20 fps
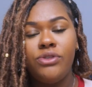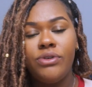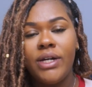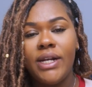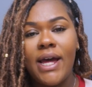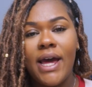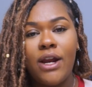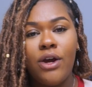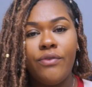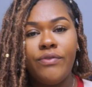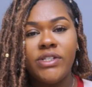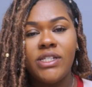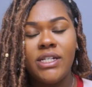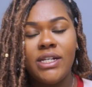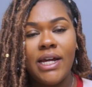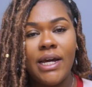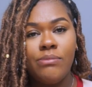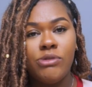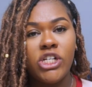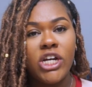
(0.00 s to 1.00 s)
you can head over to
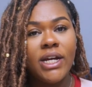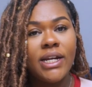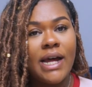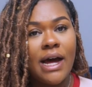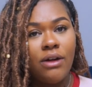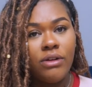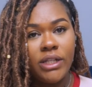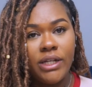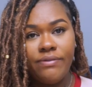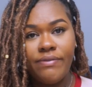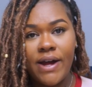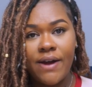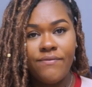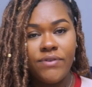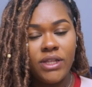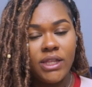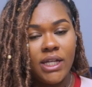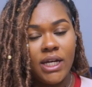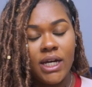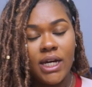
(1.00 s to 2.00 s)
NameCheckr. I'll leave
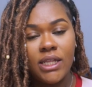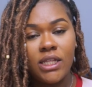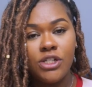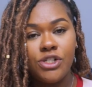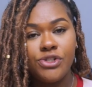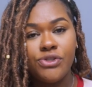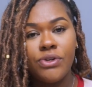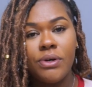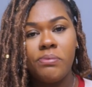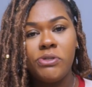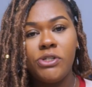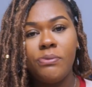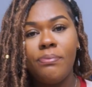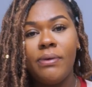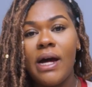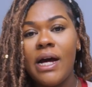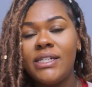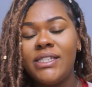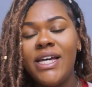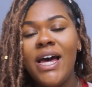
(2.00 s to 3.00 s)
everything in the description
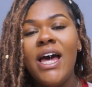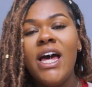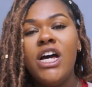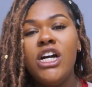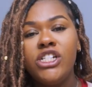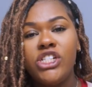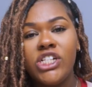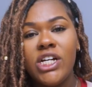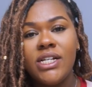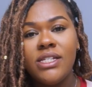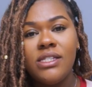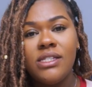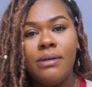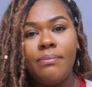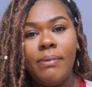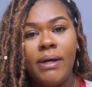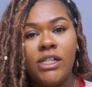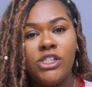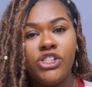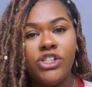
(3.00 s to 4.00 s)
box just to
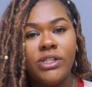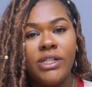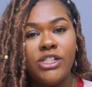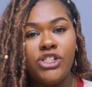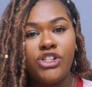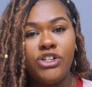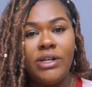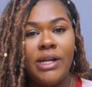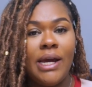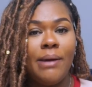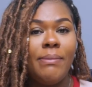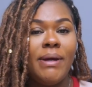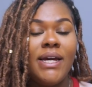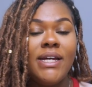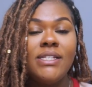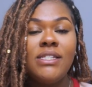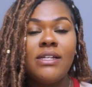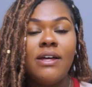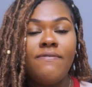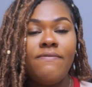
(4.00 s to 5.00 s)
make sure that your name
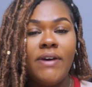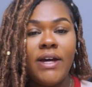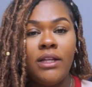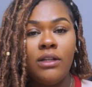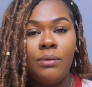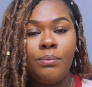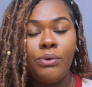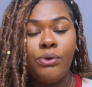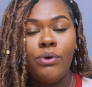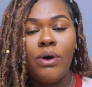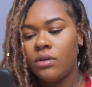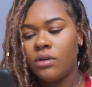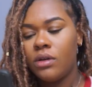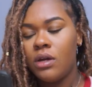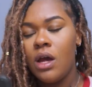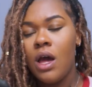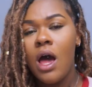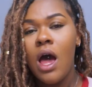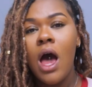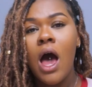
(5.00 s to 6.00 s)
is available.
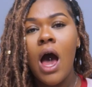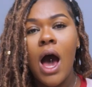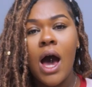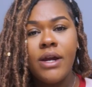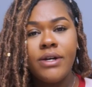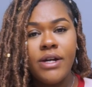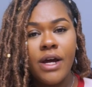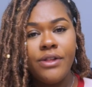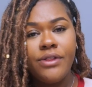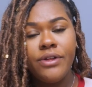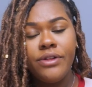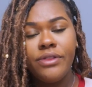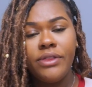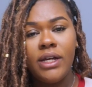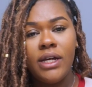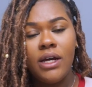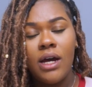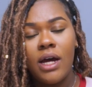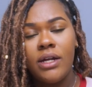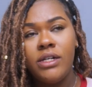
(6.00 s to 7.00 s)
Another
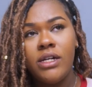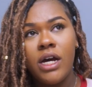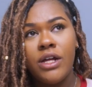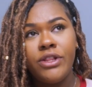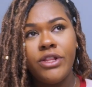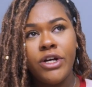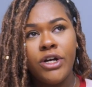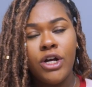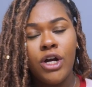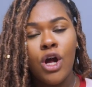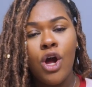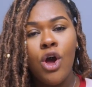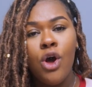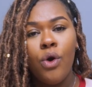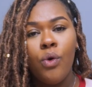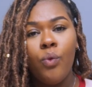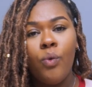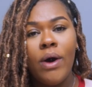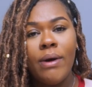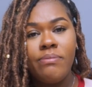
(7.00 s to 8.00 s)

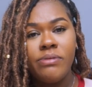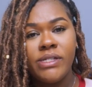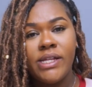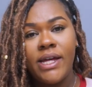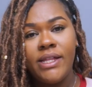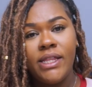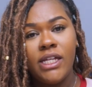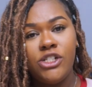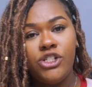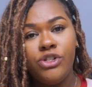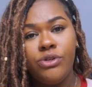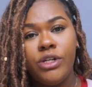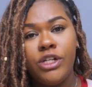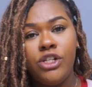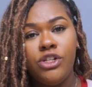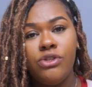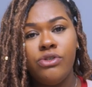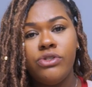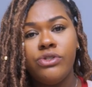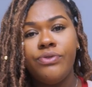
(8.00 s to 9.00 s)
website that you
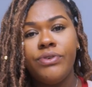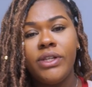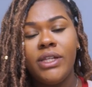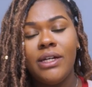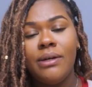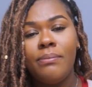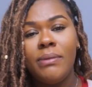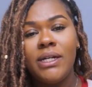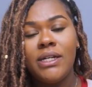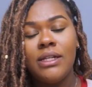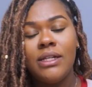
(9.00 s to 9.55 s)
can use for them,